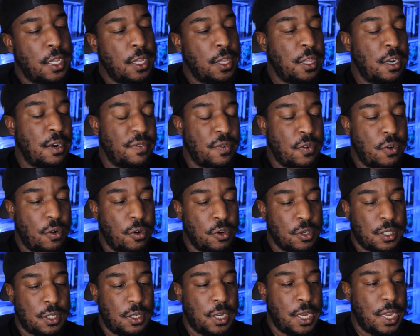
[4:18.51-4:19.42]
then, of
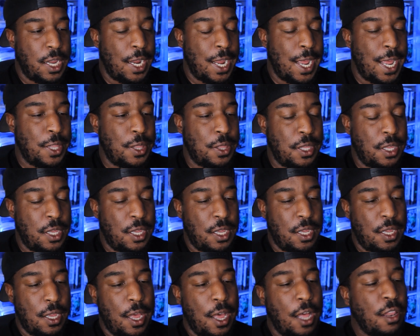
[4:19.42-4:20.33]
course, looking at
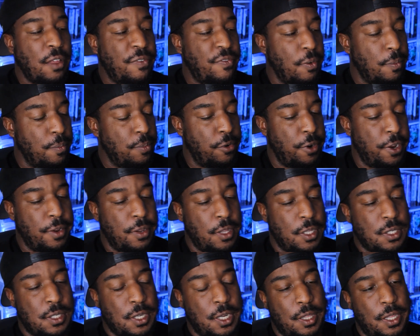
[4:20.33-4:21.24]
the elephant print,
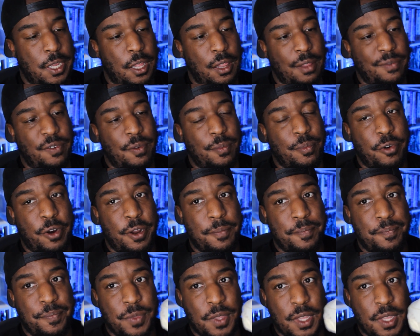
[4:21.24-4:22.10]
let's look at the elephant print.